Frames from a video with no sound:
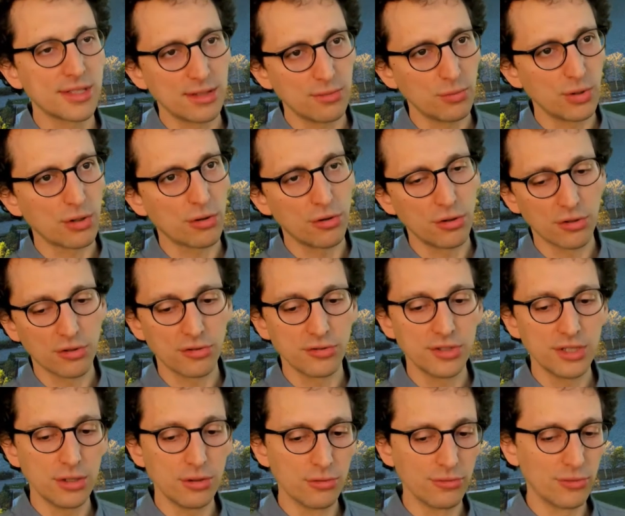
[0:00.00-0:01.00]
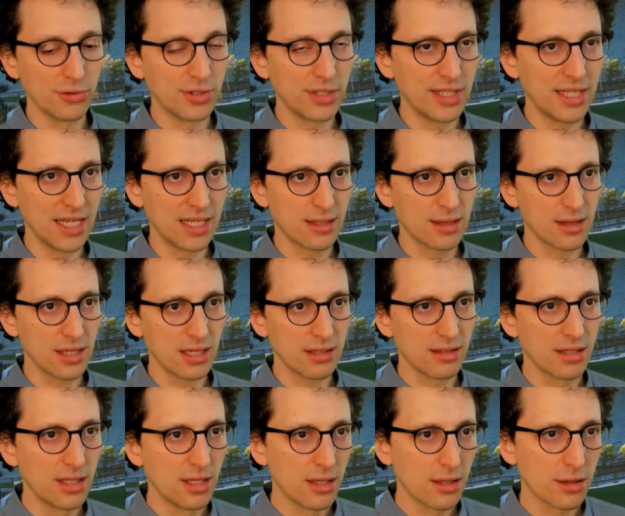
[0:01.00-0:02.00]
and we're going to continue for the next set.
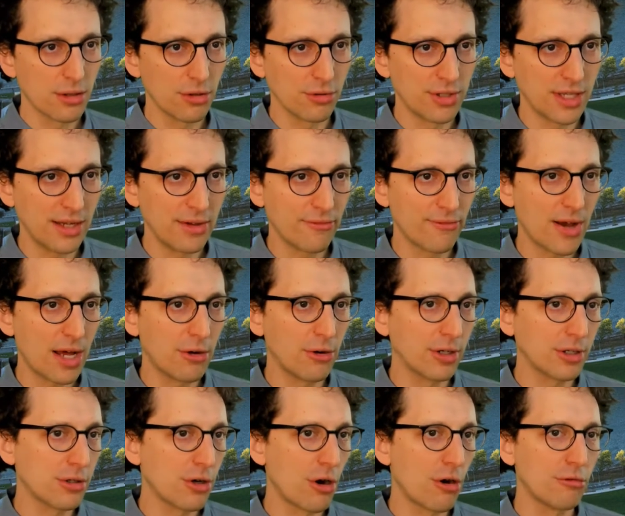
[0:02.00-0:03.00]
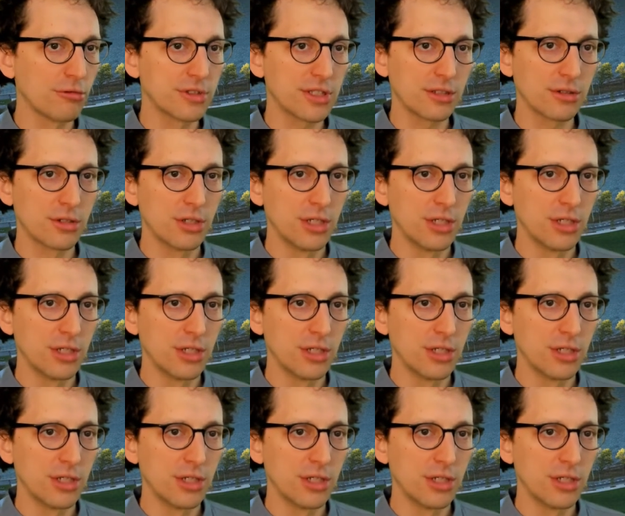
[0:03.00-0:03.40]
So the follower goes and